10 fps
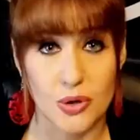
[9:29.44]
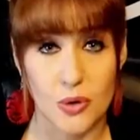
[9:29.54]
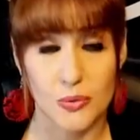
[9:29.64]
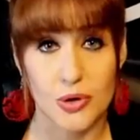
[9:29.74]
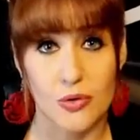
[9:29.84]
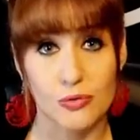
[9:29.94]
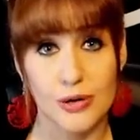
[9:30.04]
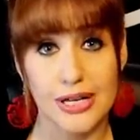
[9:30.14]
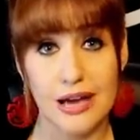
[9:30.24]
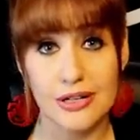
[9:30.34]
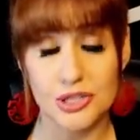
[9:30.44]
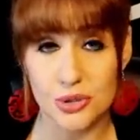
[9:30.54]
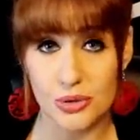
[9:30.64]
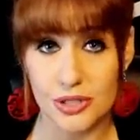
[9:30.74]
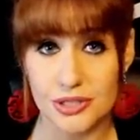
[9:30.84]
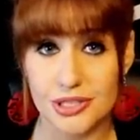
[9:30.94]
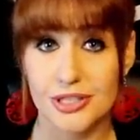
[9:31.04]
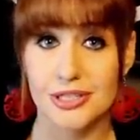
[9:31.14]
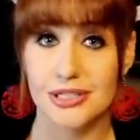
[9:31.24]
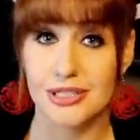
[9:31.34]
So don't freak out on George.
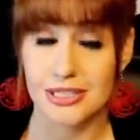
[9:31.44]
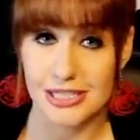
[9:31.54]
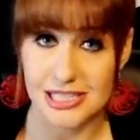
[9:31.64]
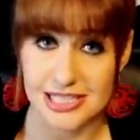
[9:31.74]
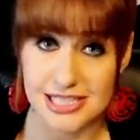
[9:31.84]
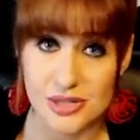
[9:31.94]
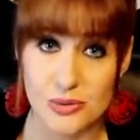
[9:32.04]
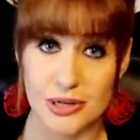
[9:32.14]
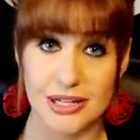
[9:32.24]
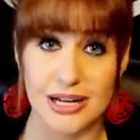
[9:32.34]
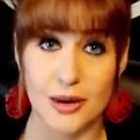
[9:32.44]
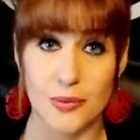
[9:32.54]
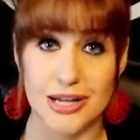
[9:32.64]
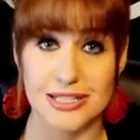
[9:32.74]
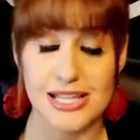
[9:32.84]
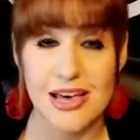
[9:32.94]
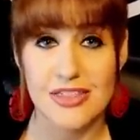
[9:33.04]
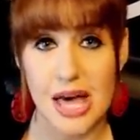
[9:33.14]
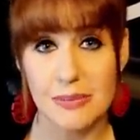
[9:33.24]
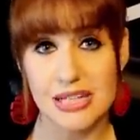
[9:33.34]
He's still working on Winds.
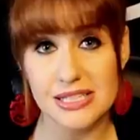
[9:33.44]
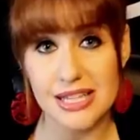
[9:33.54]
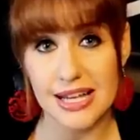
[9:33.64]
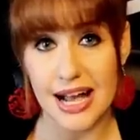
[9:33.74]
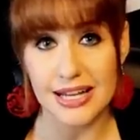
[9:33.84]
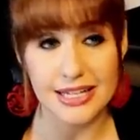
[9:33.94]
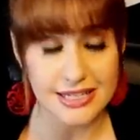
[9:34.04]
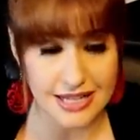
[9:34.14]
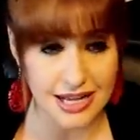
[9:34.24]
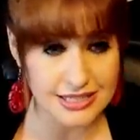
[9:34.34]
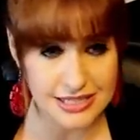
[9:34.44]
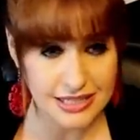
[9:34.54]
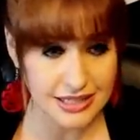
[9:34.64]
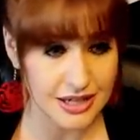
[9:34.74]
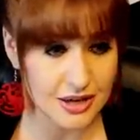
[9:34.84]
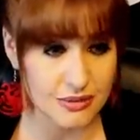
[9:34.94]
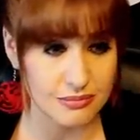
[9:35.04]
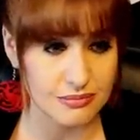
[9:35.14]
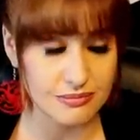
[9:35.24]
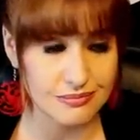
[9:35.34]
That being said, I cannot see
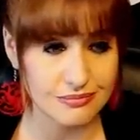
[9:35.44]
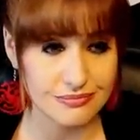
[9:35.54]
him.